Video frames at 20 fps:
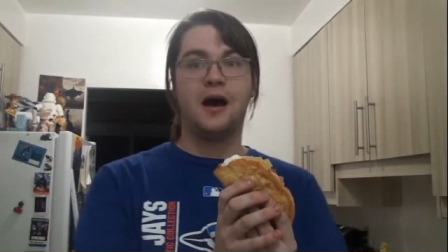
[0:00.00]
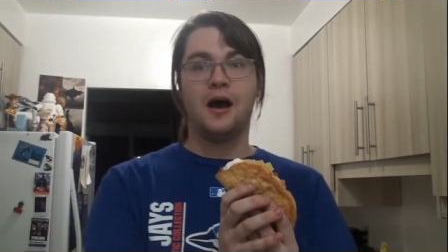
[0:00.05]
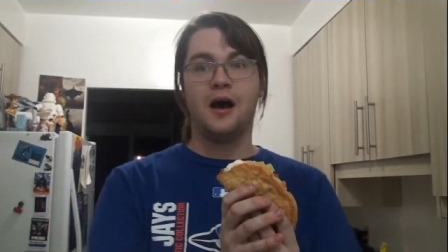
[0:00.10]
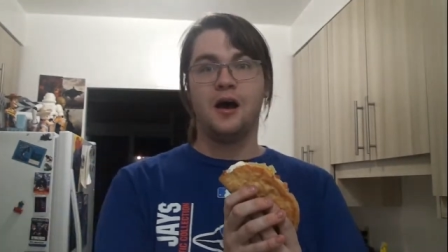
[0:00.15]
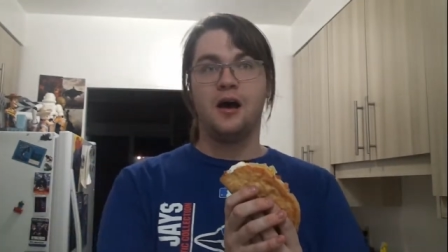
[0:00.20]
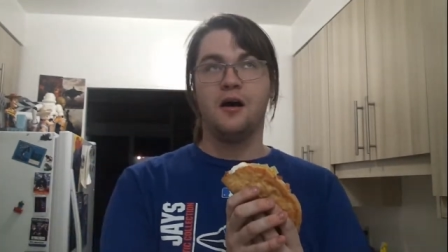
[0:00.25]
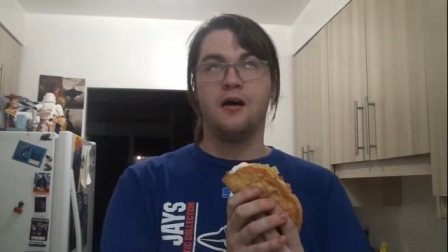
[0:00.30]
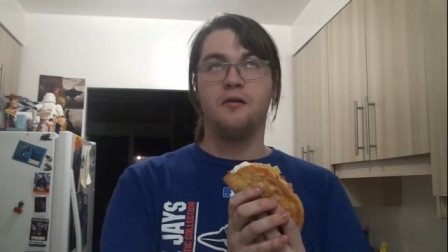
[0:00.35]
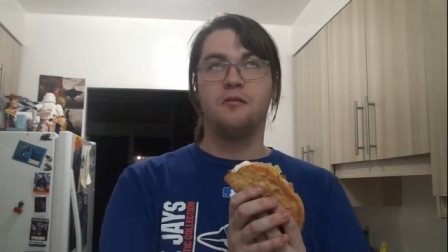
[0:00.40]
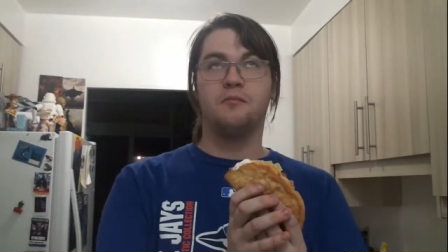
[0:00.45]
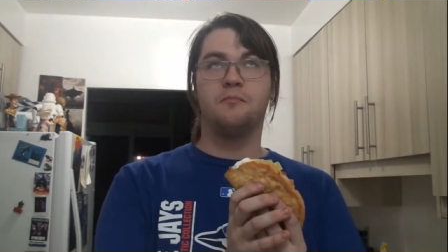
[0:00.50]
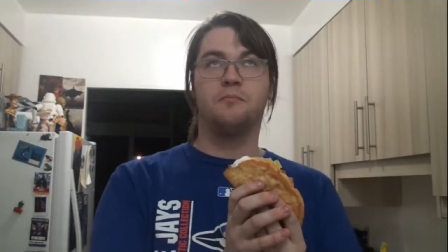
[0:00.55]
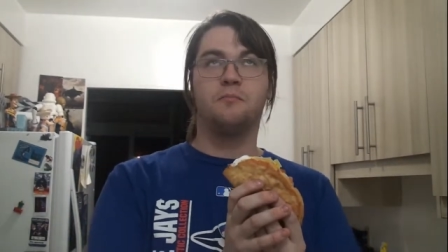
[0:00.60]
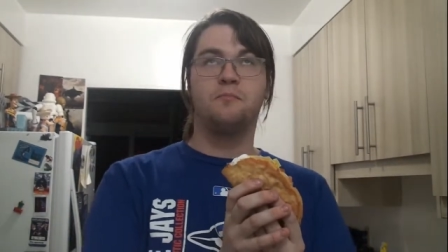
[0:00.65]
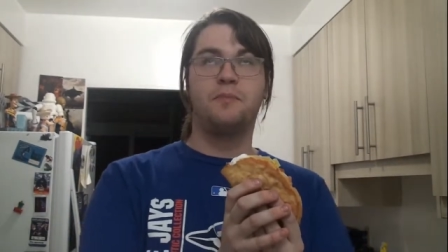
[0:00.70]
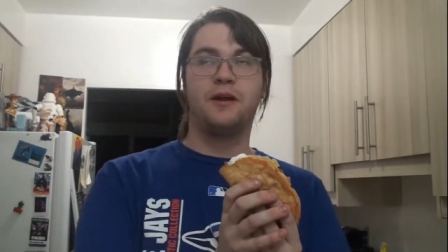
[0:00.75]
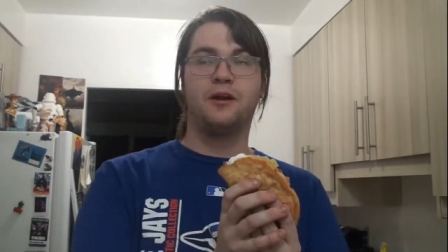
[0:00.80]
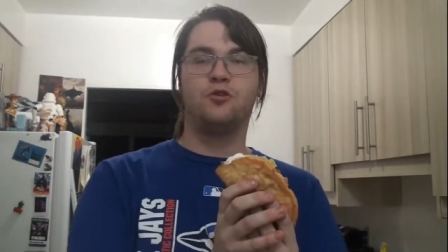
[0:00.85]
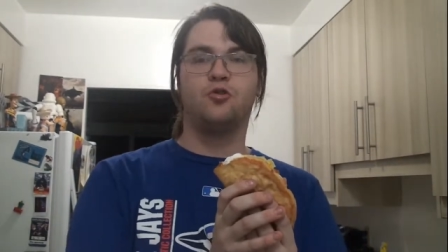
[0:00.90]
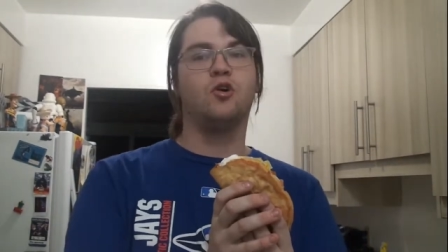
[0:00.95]
uh,
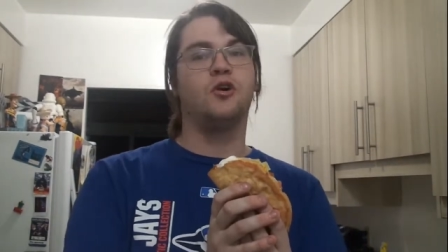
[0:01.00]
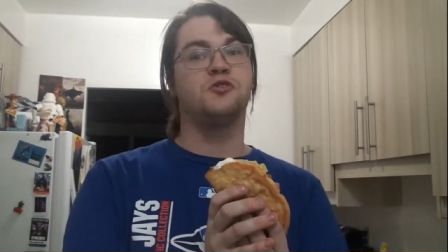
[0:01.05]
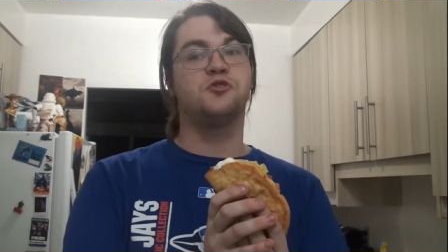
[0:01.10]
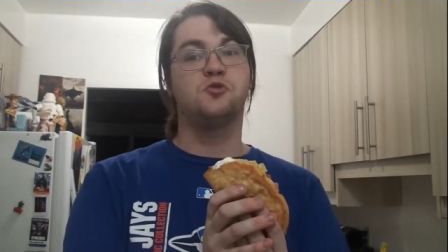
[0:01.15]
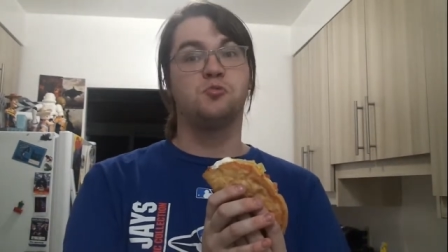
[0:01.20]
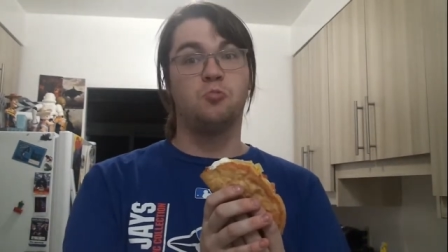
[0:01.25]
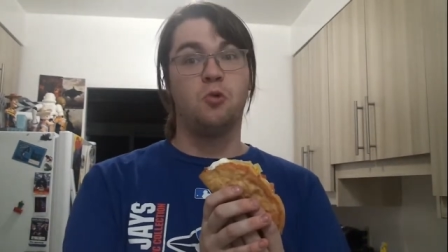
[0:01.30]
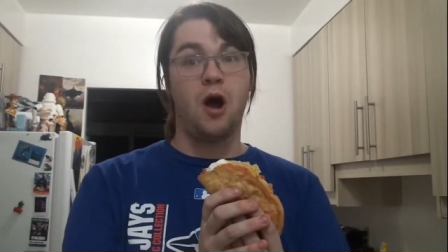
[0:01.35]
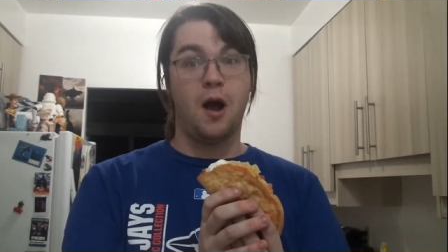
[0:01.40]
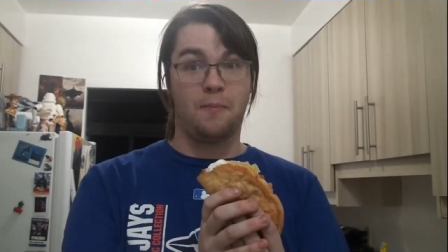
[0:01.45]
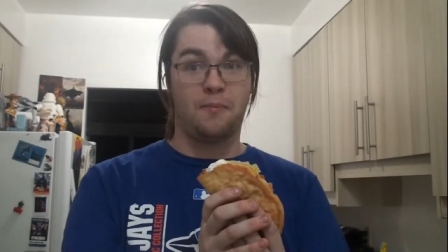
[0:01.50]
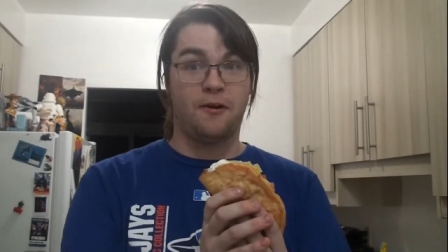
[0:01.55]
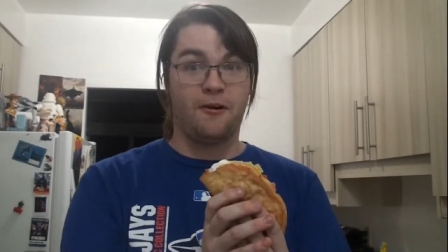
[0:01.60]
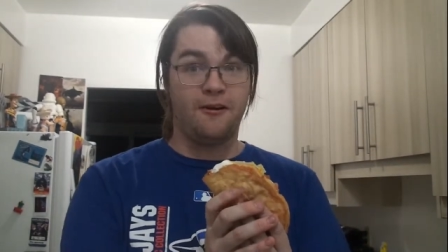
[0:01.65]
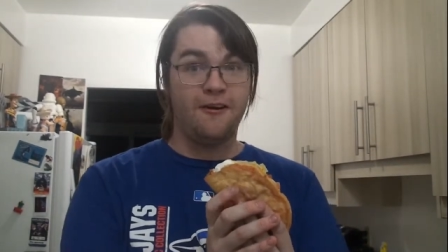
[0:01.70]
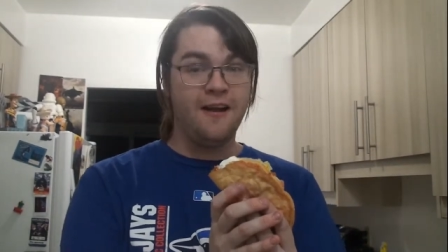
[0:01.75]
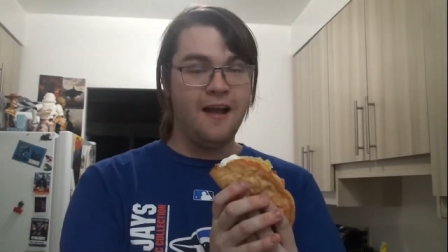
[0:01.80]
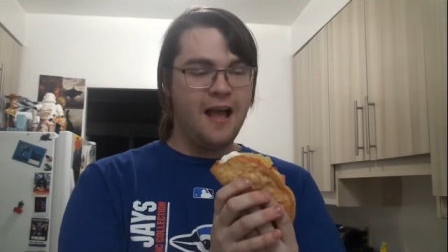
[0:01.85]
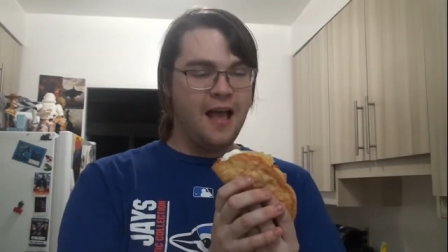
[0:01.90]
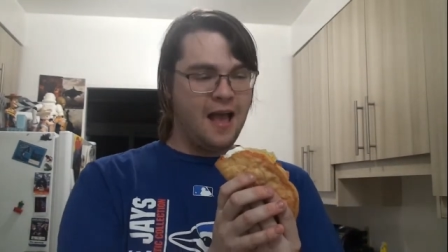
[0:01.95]
Big Crunch
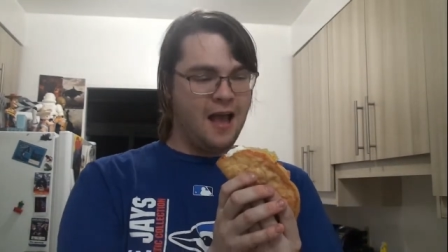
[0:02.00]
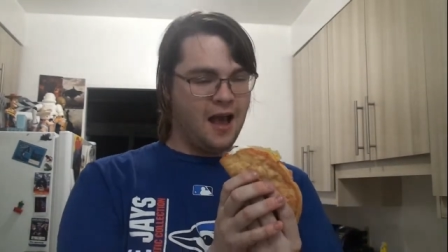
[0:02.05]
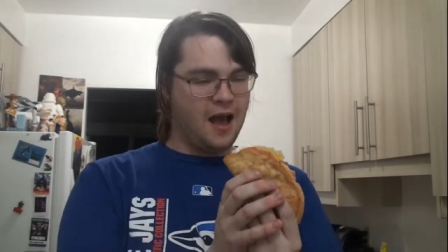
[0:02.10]
Whopper.